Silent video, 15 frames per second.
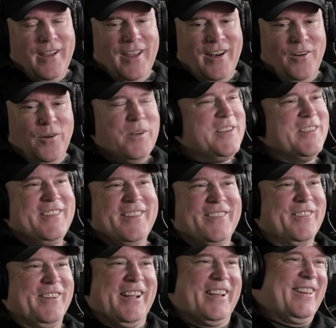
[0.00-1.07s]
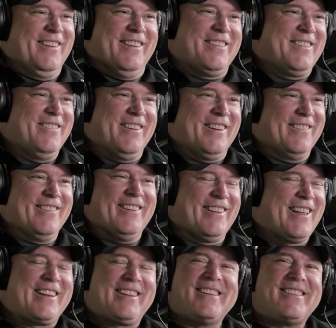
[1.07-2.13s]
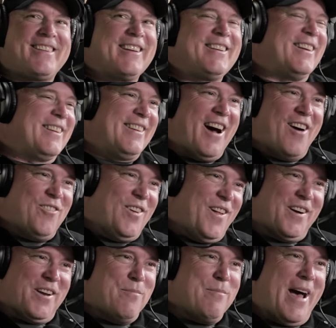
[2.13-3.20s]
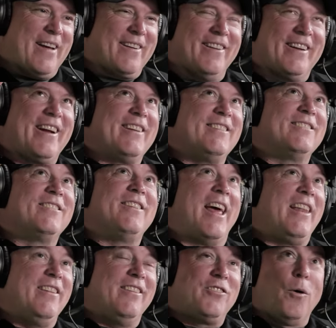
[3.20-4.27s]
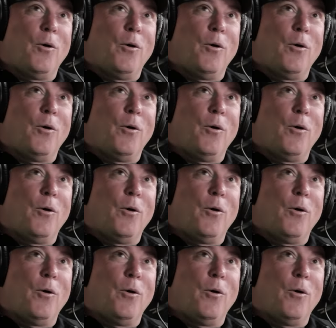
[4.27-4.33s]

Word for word: You know, which is just ridiculous to begin with. Like, this thing does not belong in battle, and